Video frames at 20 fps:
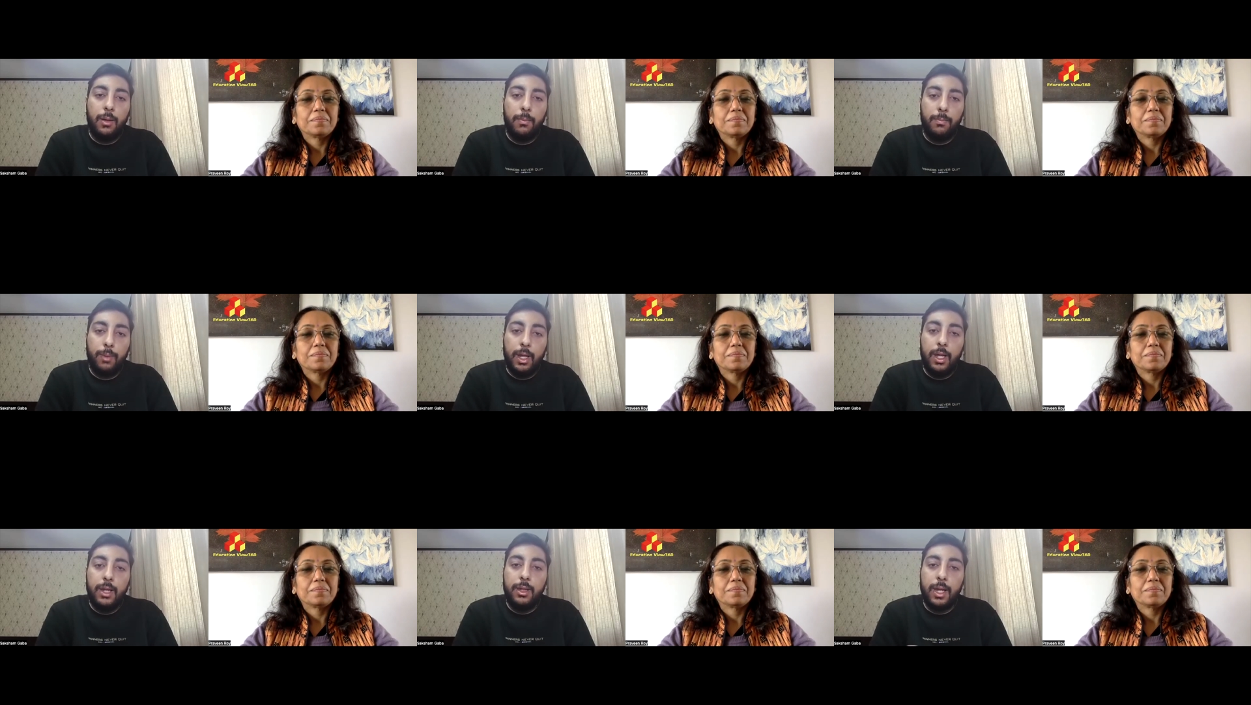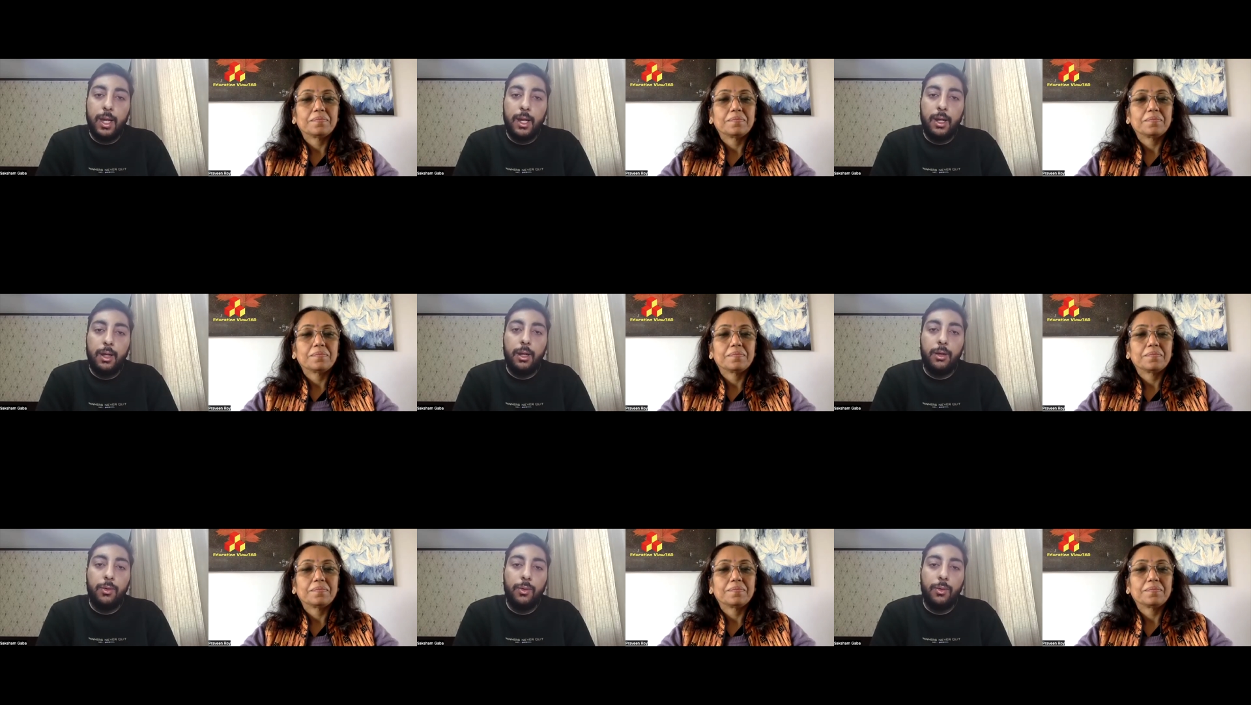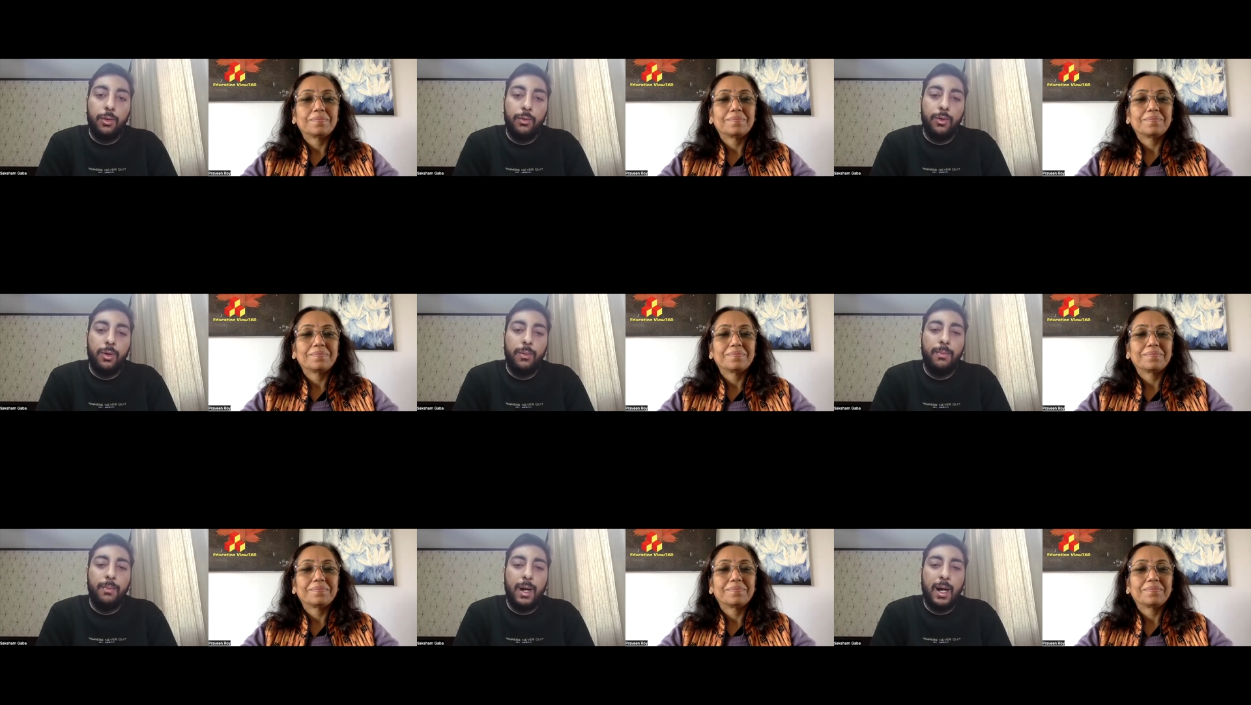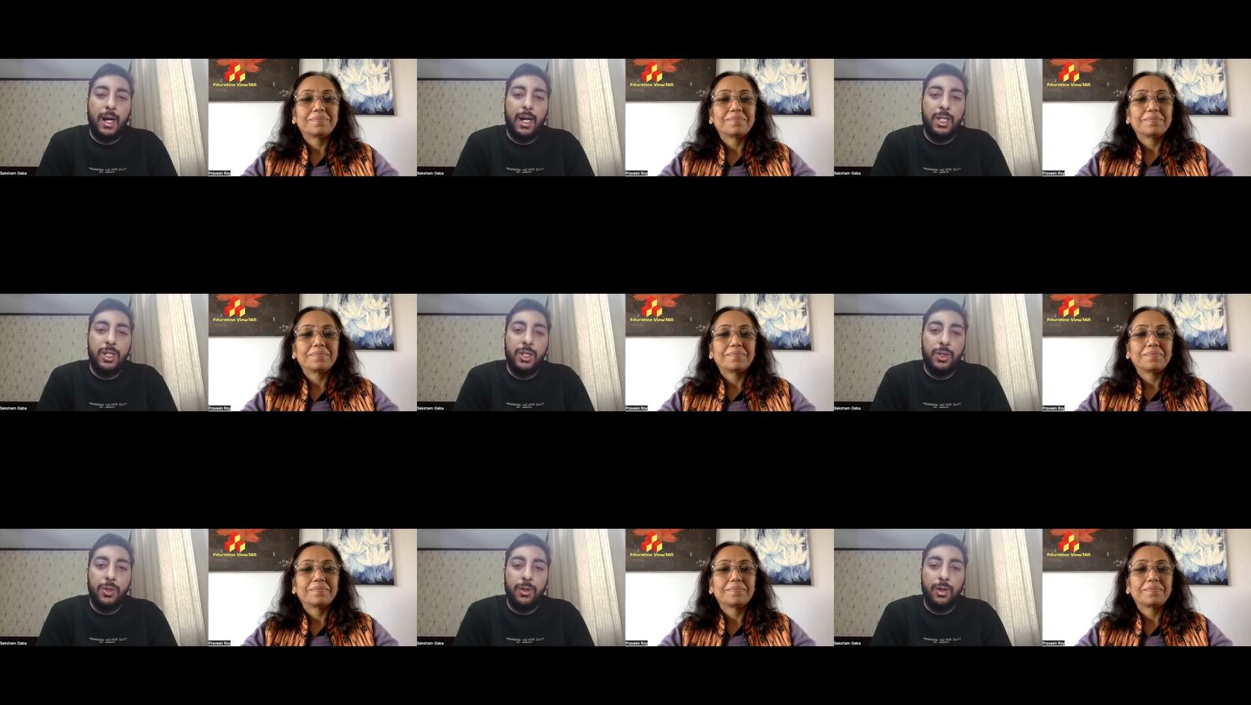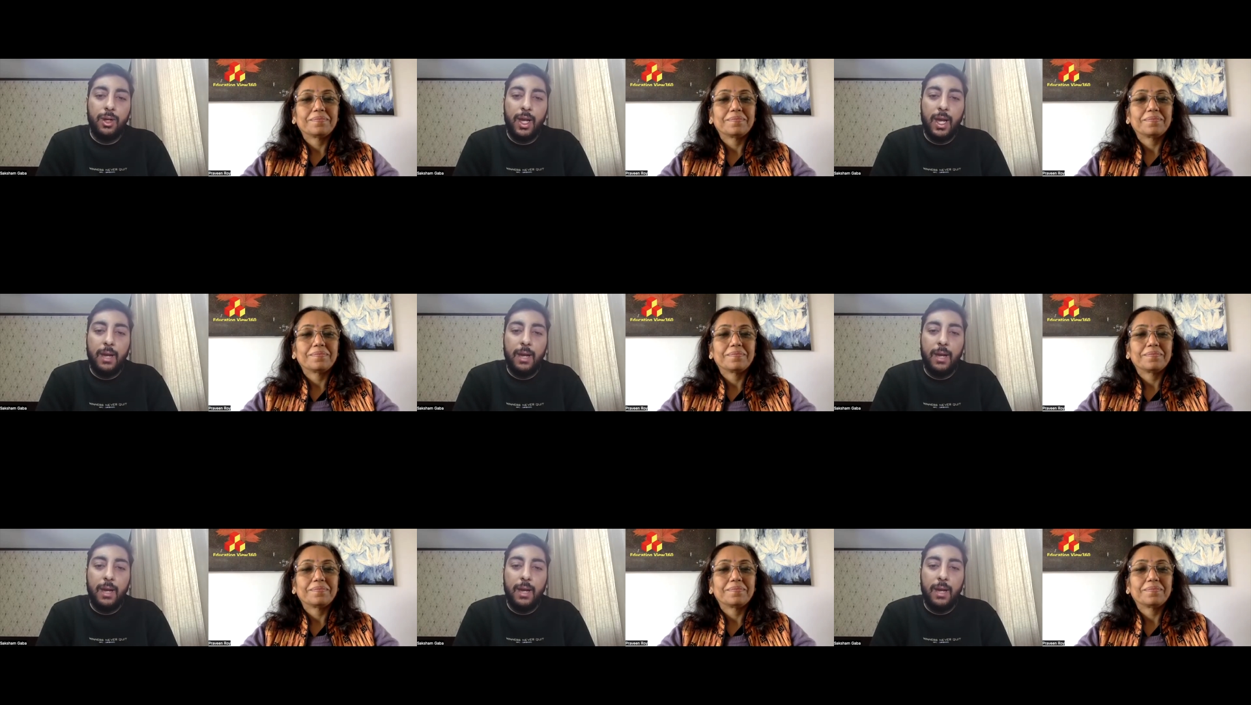Speaker 1: Uh, please take that course from March or